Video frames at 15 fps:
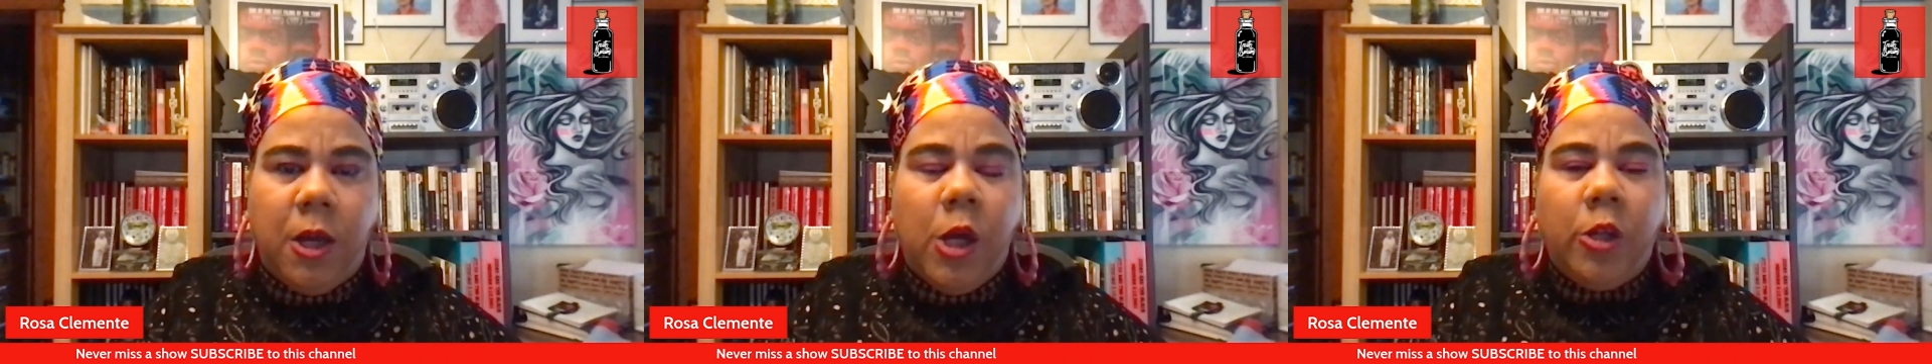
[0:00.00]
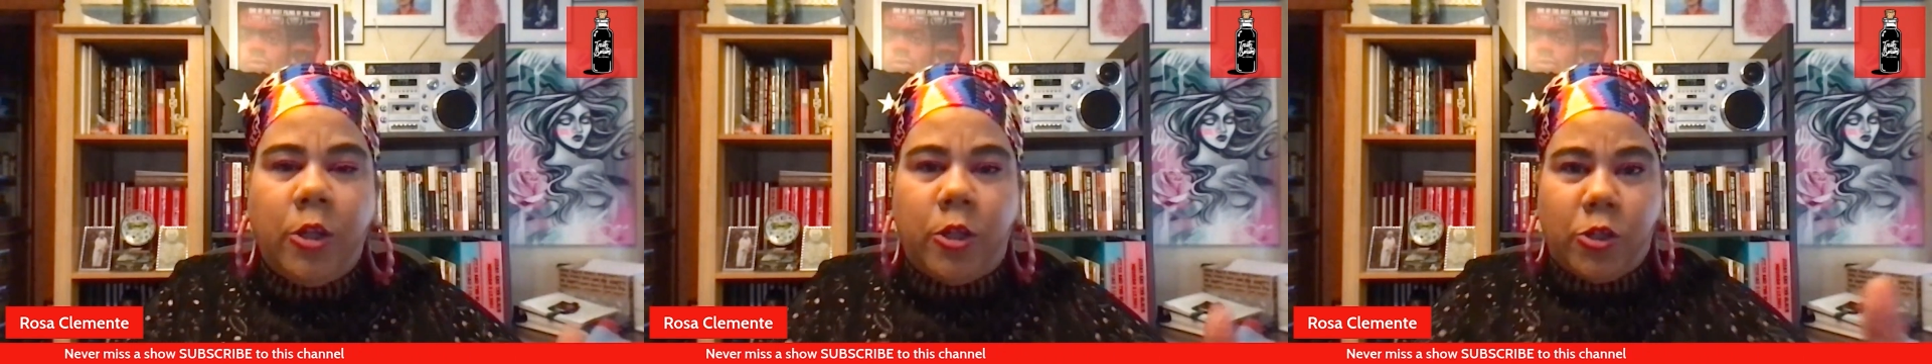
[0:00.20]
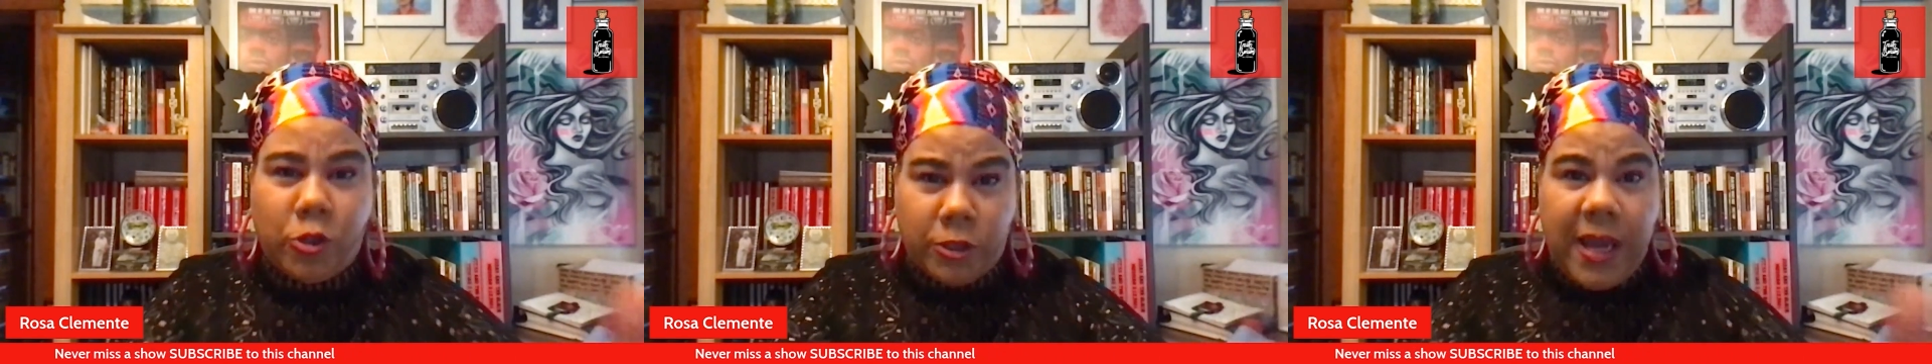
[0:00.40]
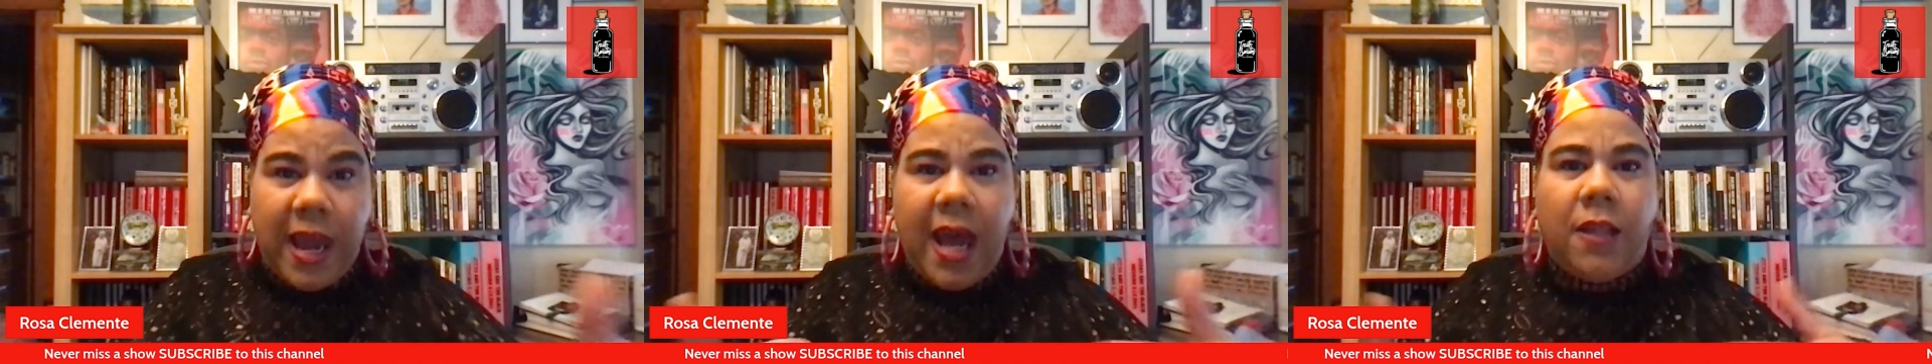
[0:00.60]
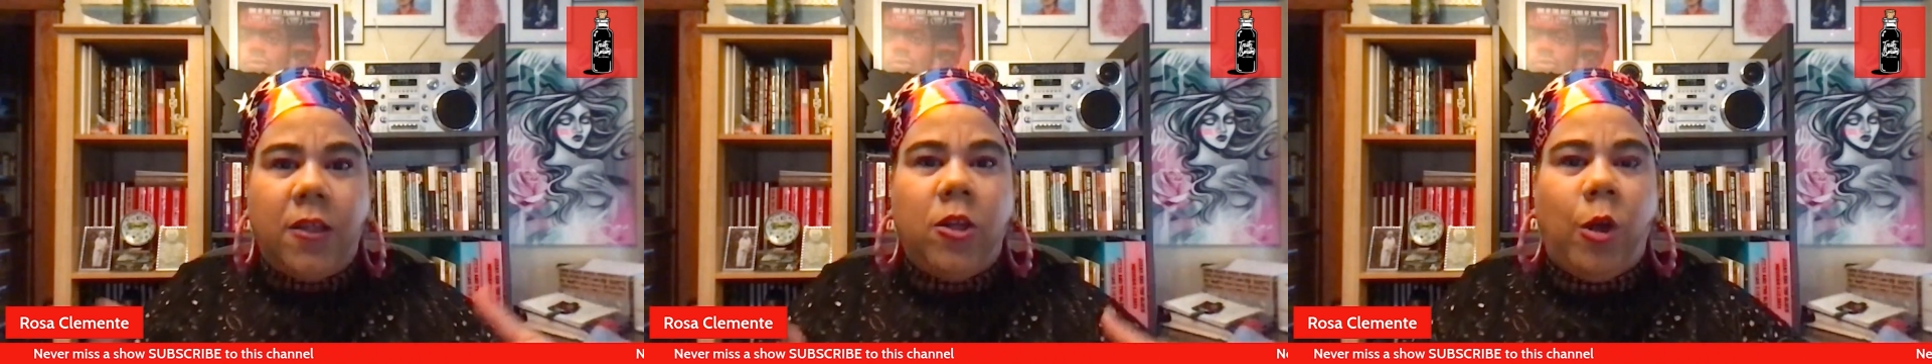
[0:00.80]
the
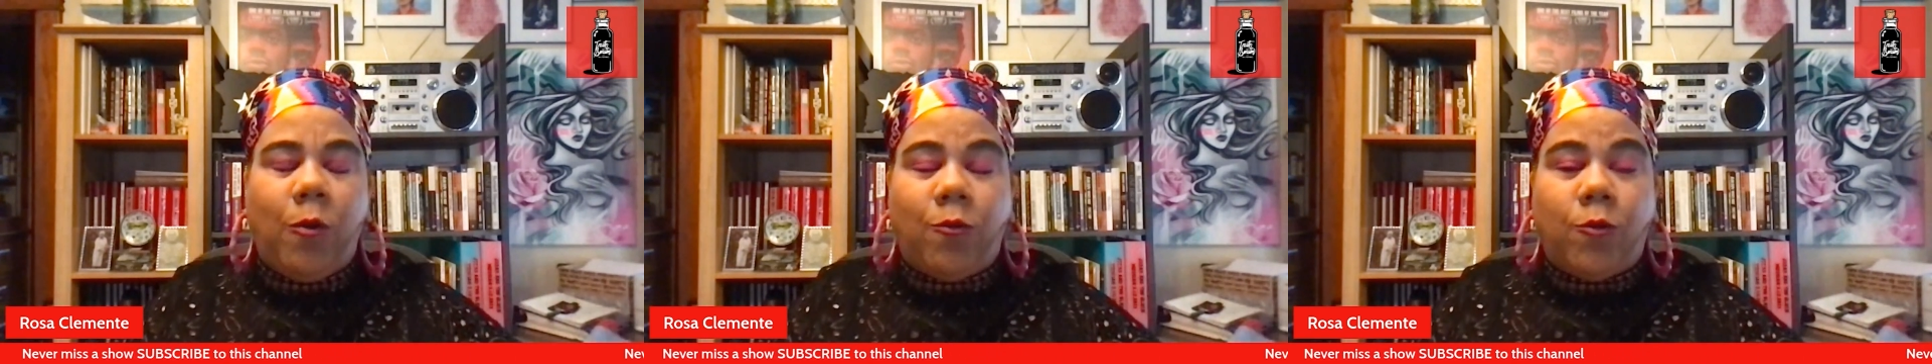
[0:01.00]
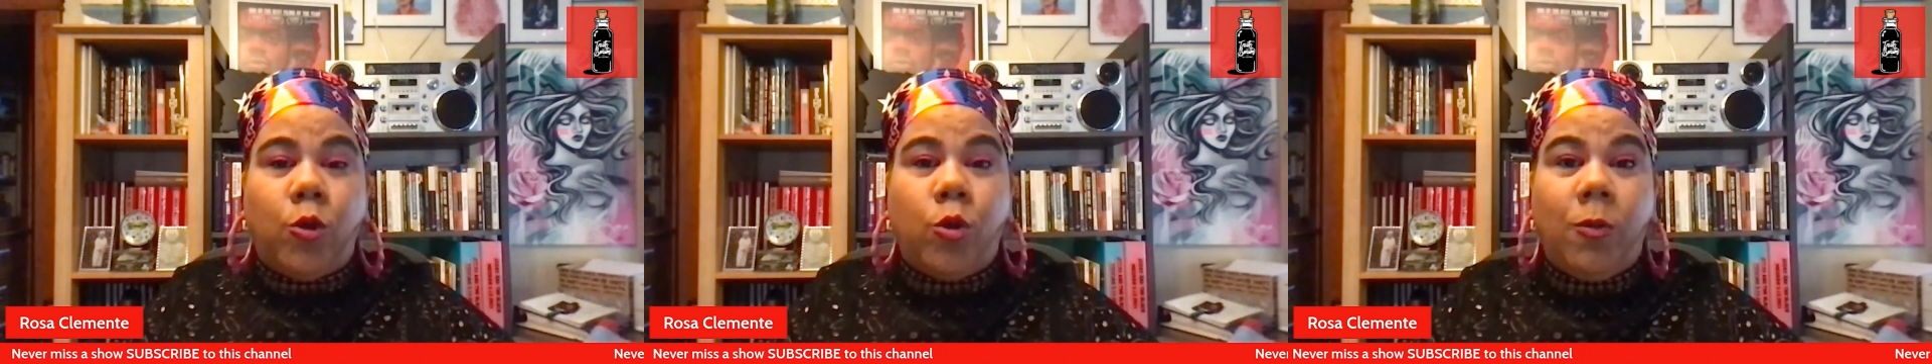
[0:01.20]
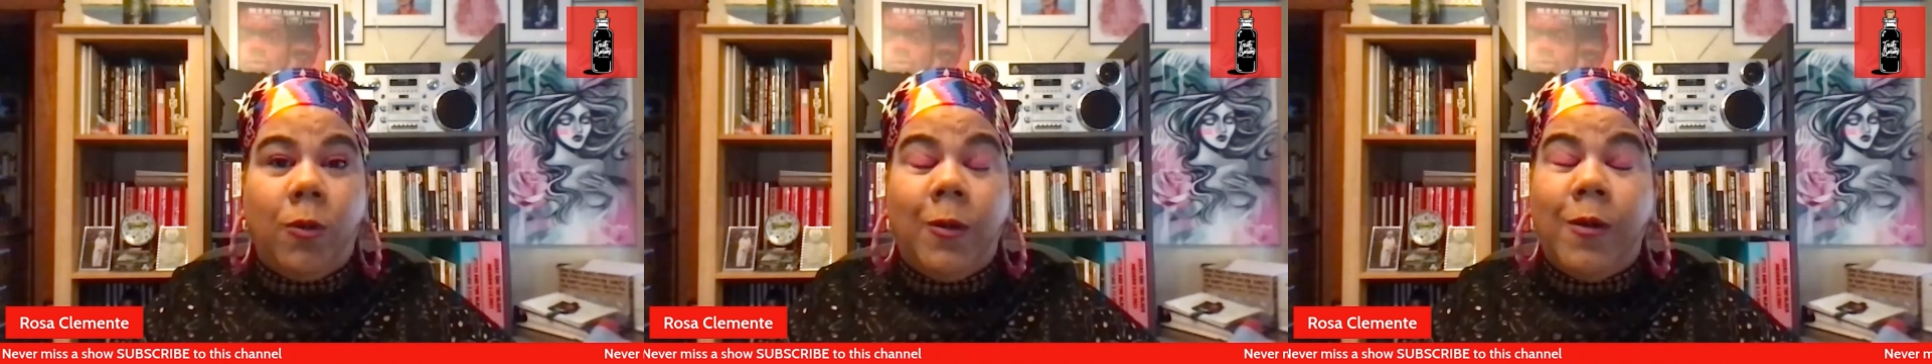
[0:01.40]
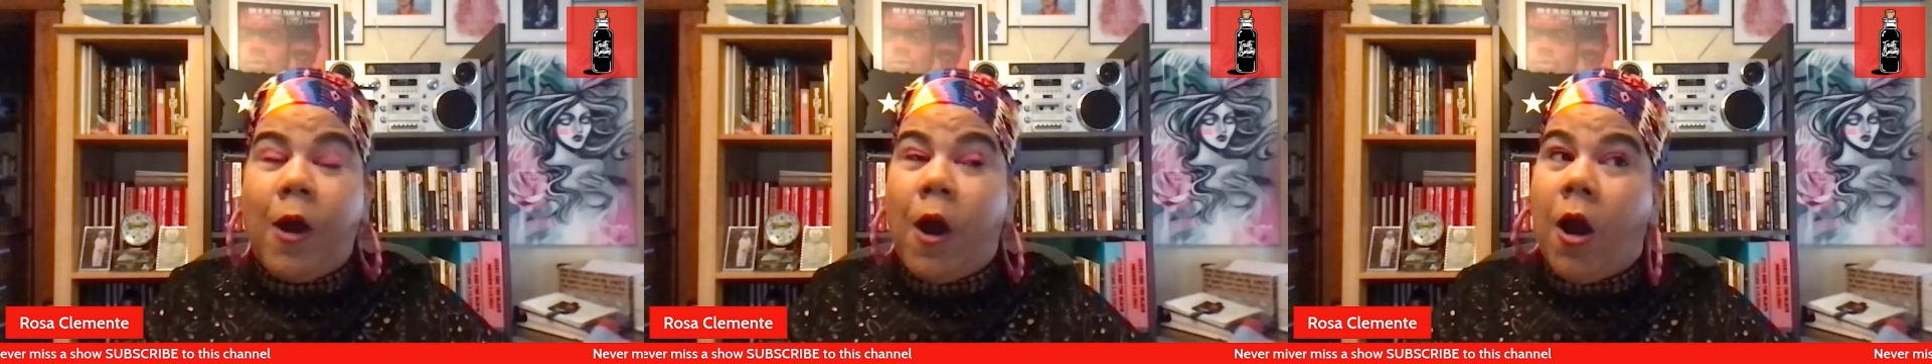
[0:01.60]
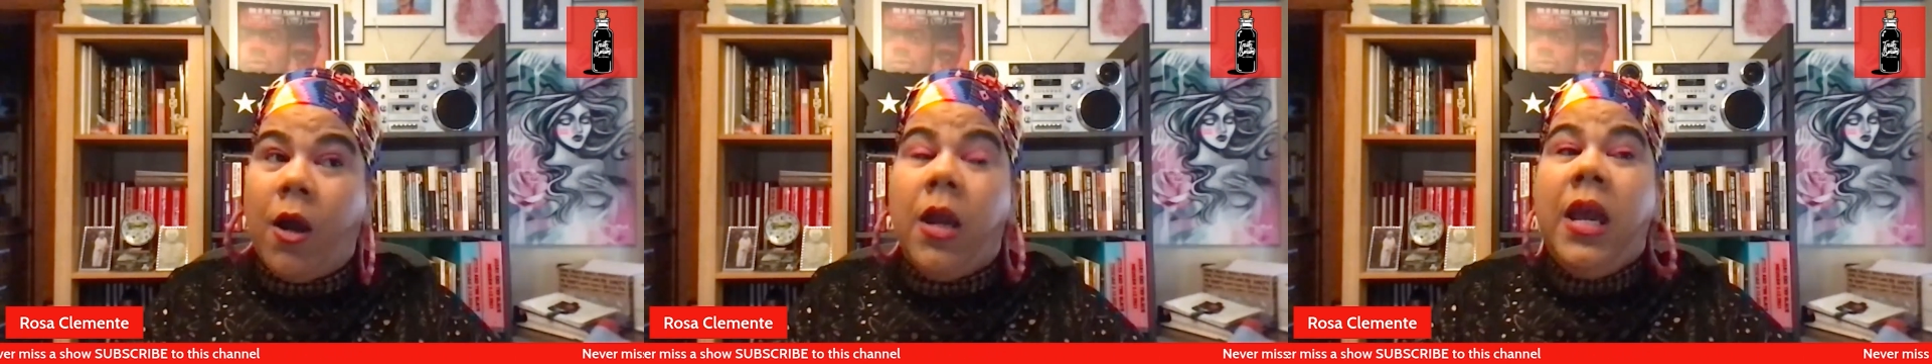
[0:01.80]
totality of who you
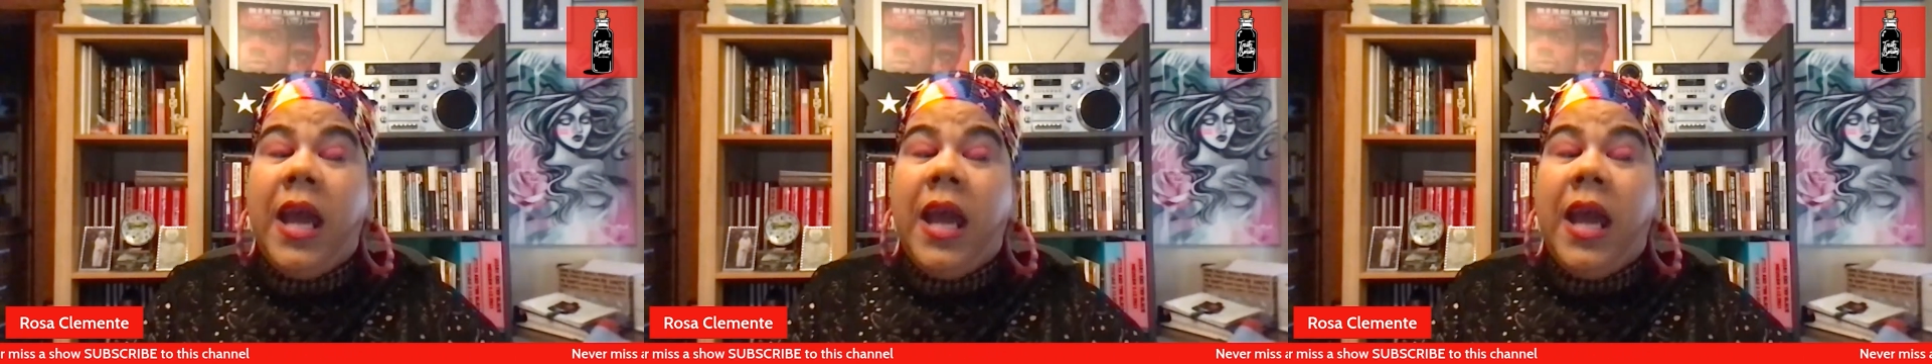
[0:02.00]
are